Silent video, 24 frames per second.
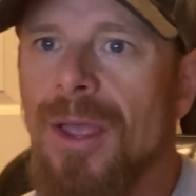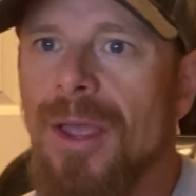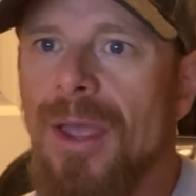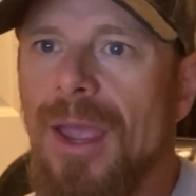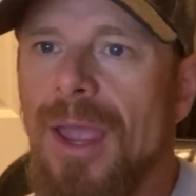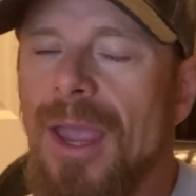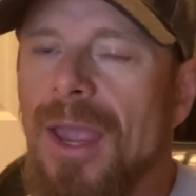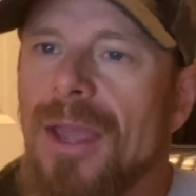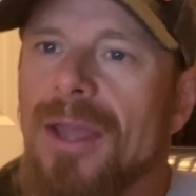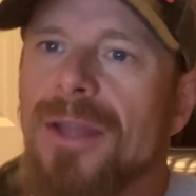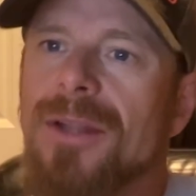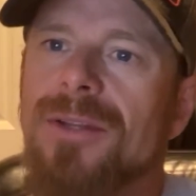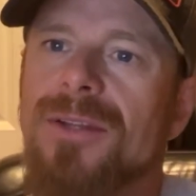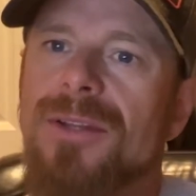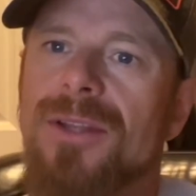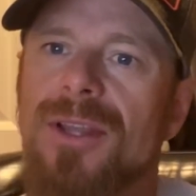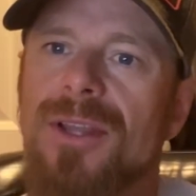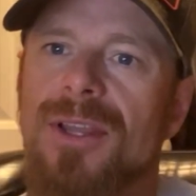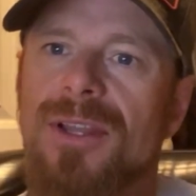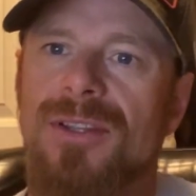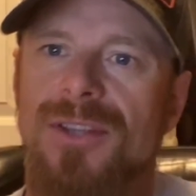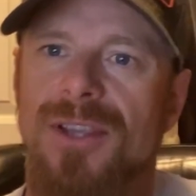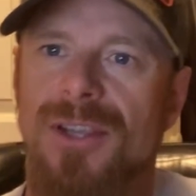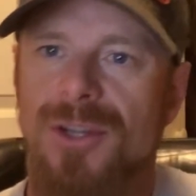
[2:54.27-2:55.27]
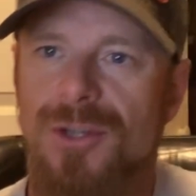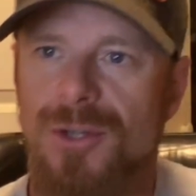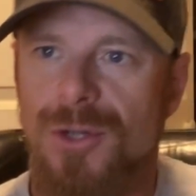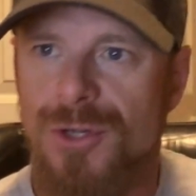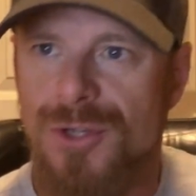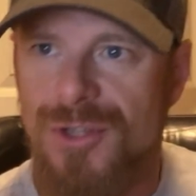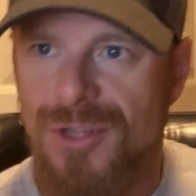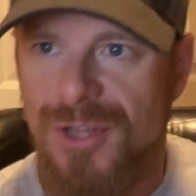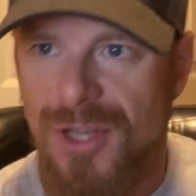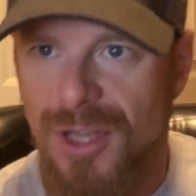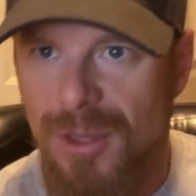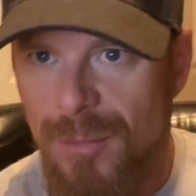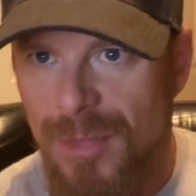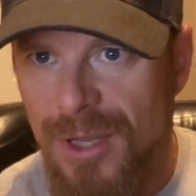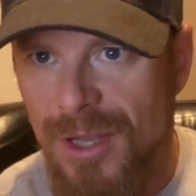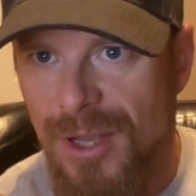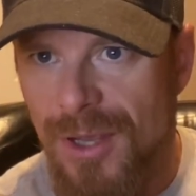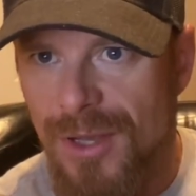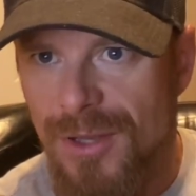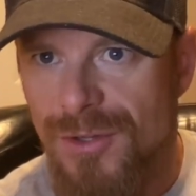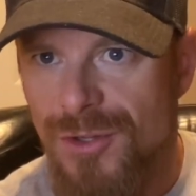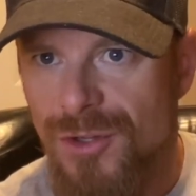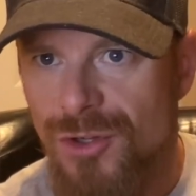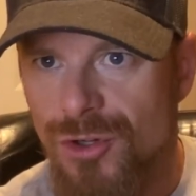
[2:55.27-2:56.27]
And it's interesting
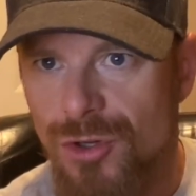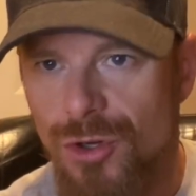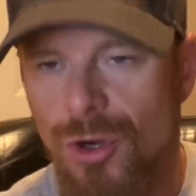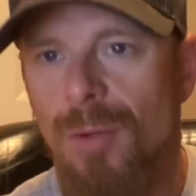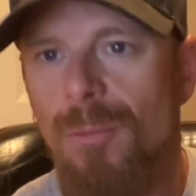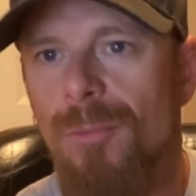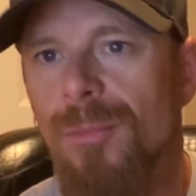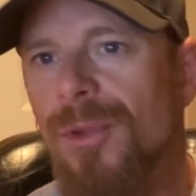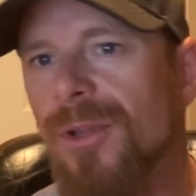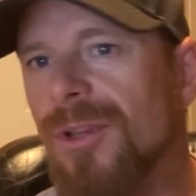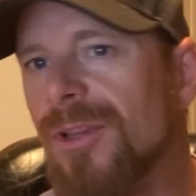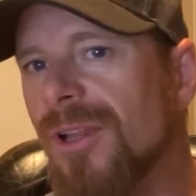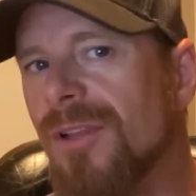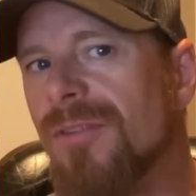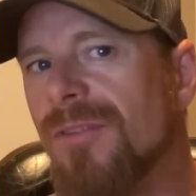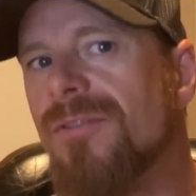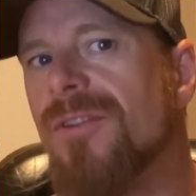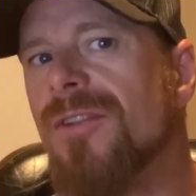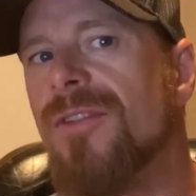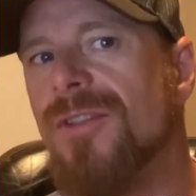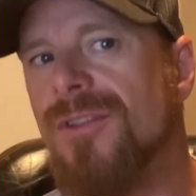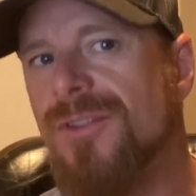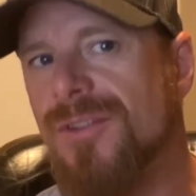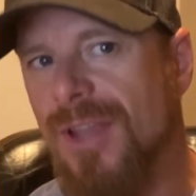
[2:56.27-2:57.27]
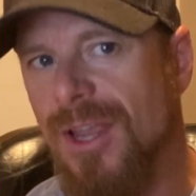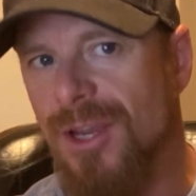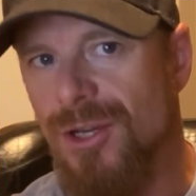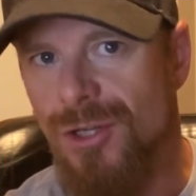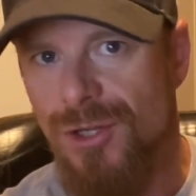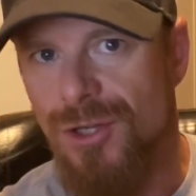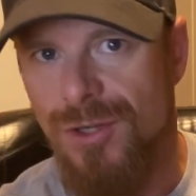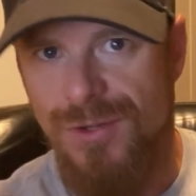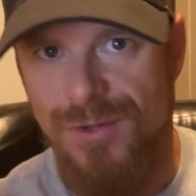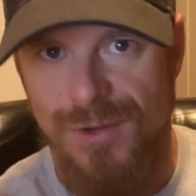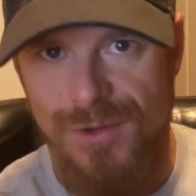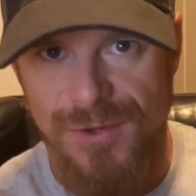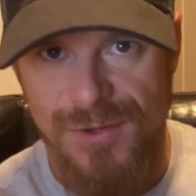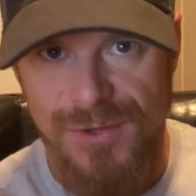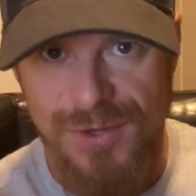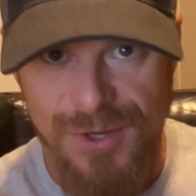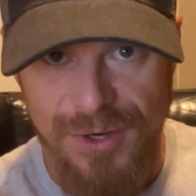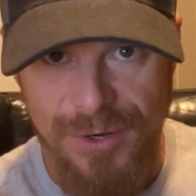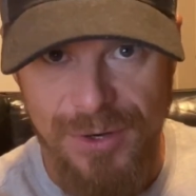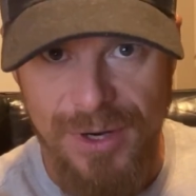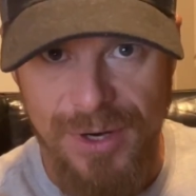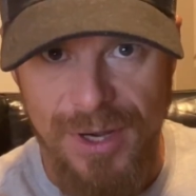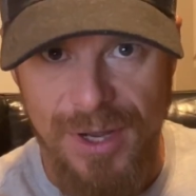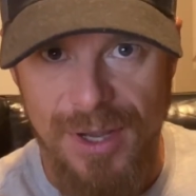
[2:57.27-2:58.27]
because Trump lifted the sanctions on
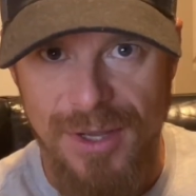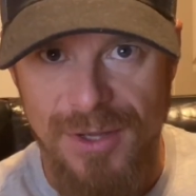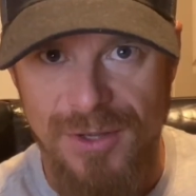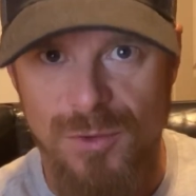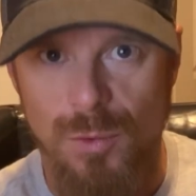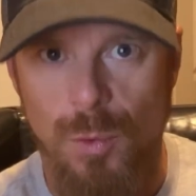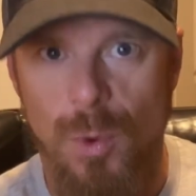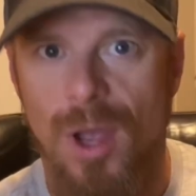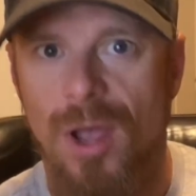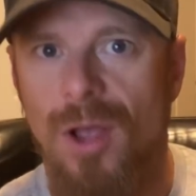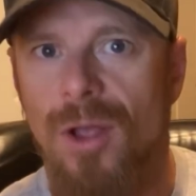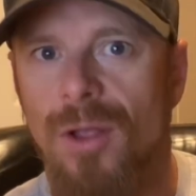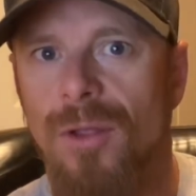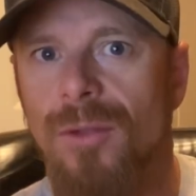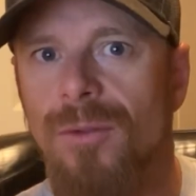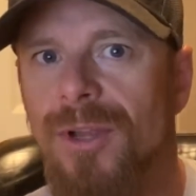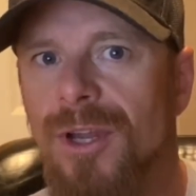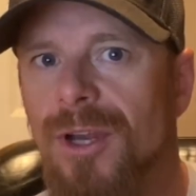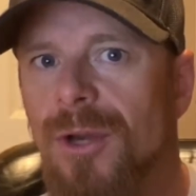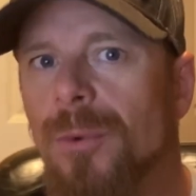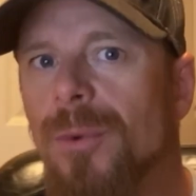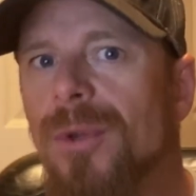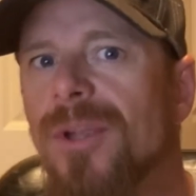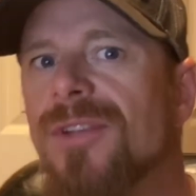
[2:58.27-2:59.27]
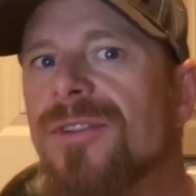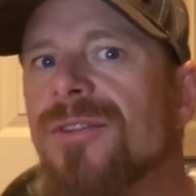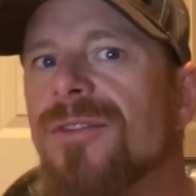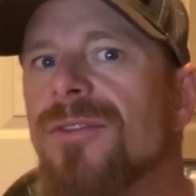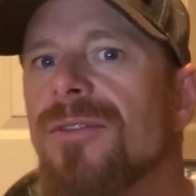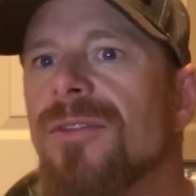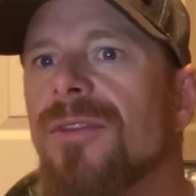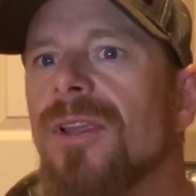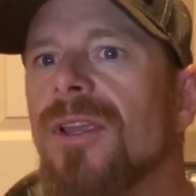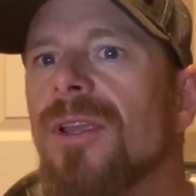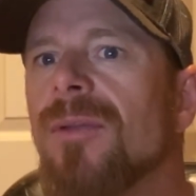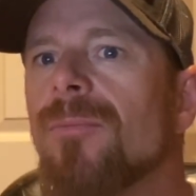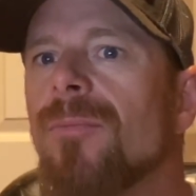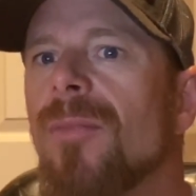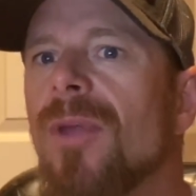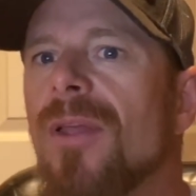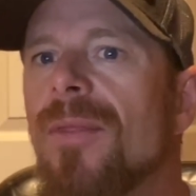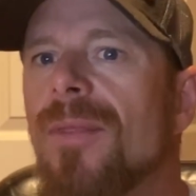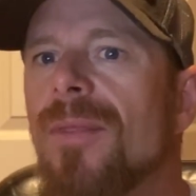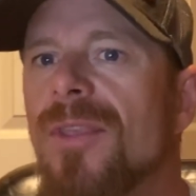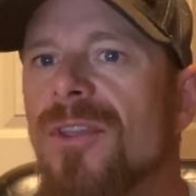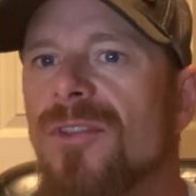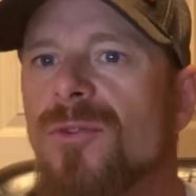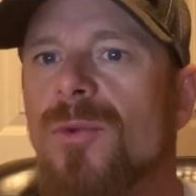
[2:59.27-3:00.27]
Syria as well here recently.
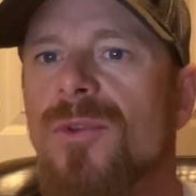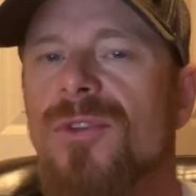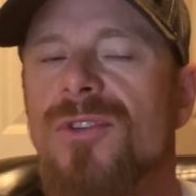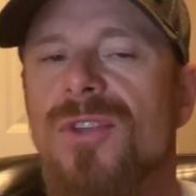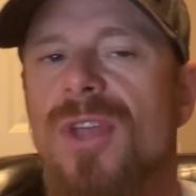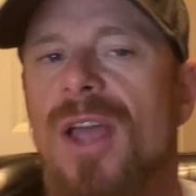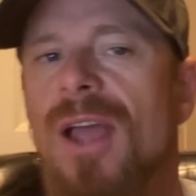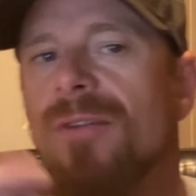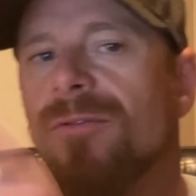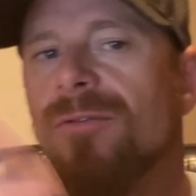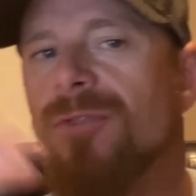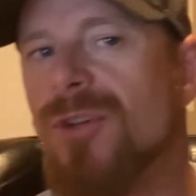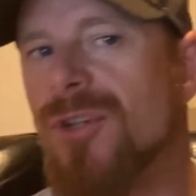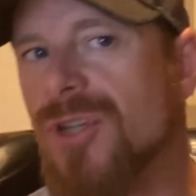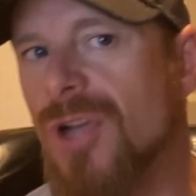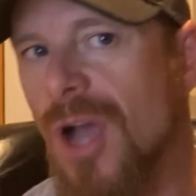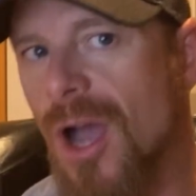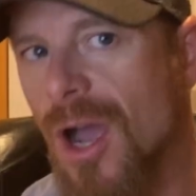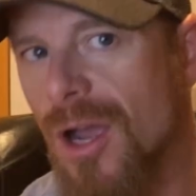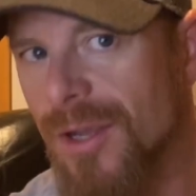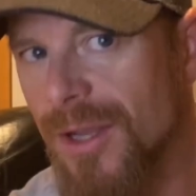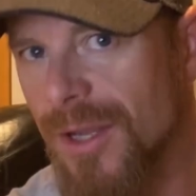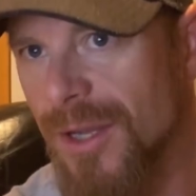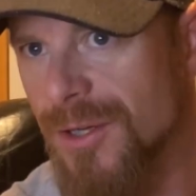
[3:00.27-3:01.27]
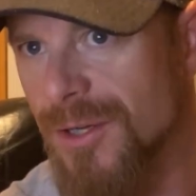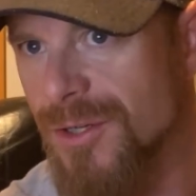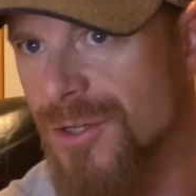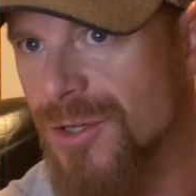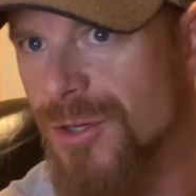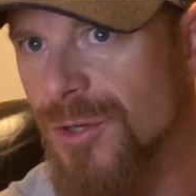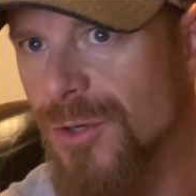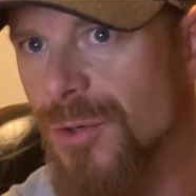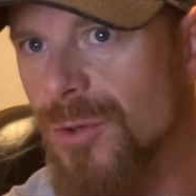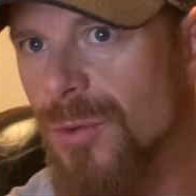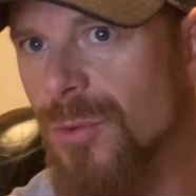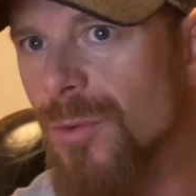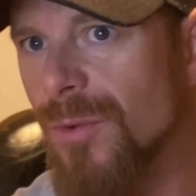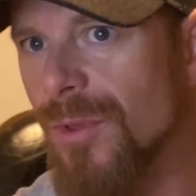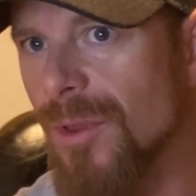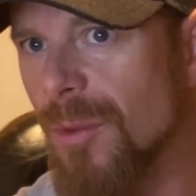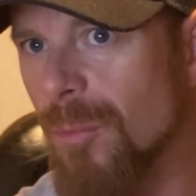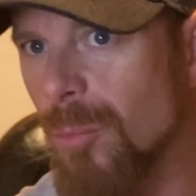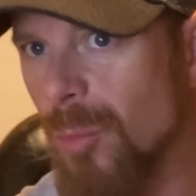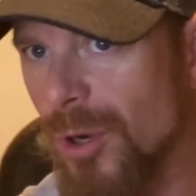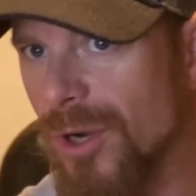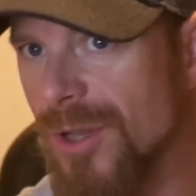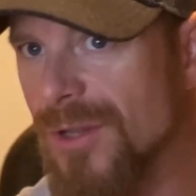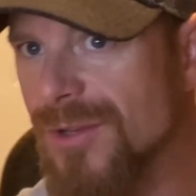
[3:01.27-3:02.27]
And this was after talking to the
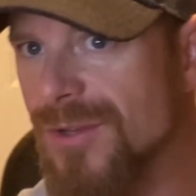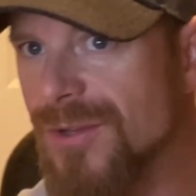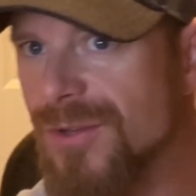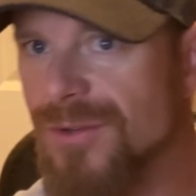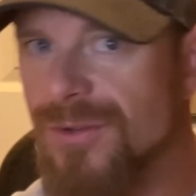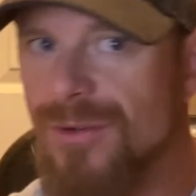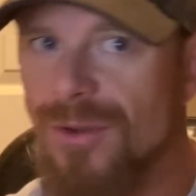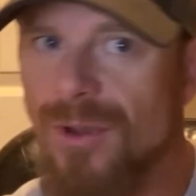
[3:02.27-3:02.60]
Prince